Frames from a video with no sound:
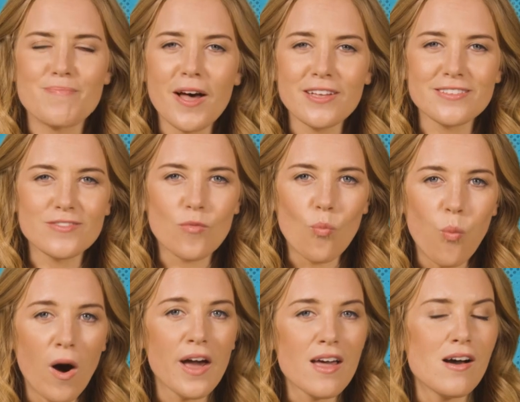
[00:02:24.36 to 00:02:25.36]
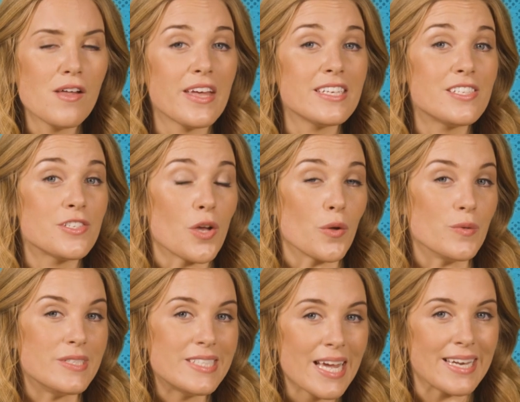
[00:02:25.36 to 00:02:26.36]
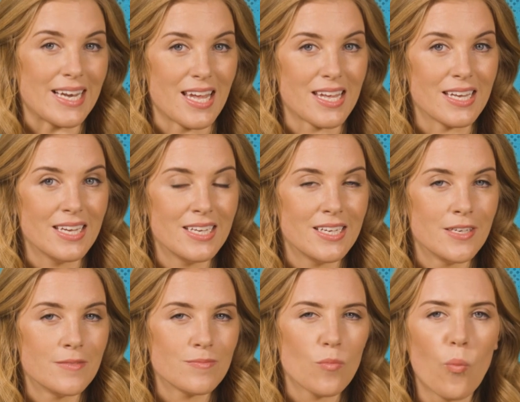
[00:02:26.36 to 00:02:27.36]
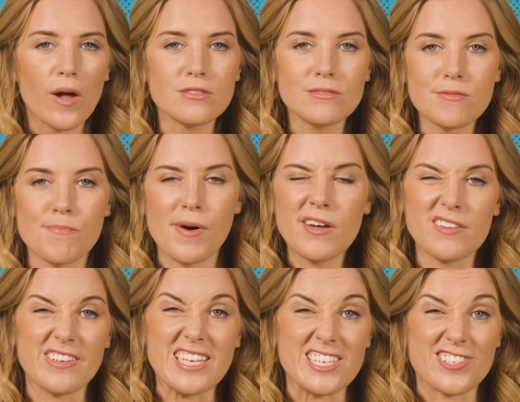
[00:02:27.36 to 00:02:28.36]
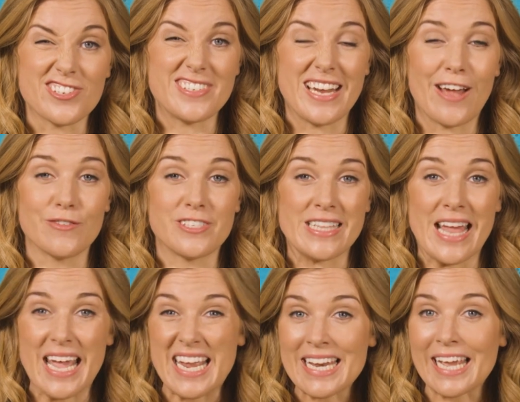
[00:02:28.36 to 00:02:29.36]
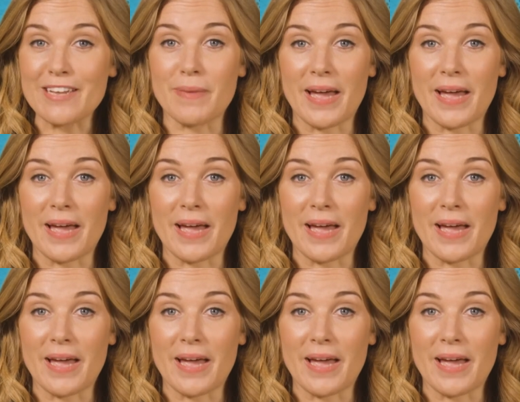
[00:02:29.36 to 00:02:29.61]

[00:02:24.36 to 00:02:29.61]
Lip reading: But why are they so deadly? Well, part of it is just down to their innate